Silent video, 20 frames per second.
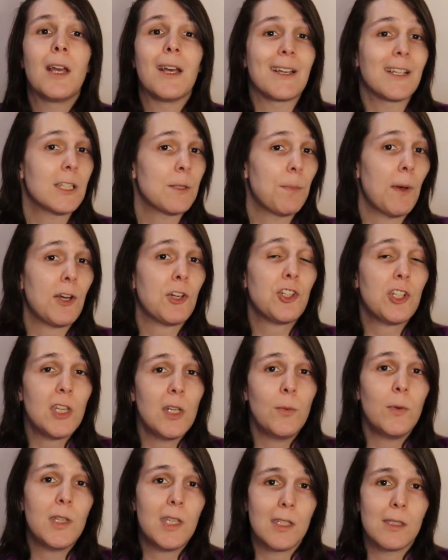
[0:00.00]

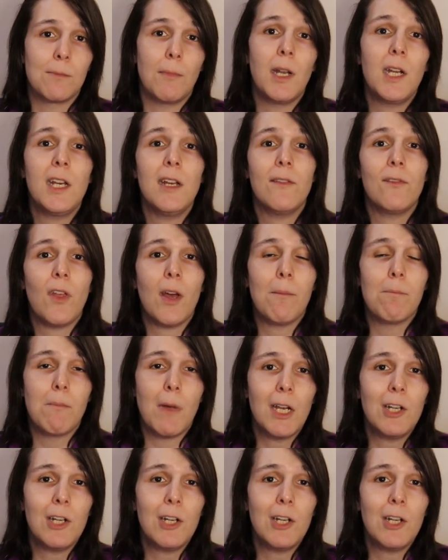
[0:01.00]
especially with as many of them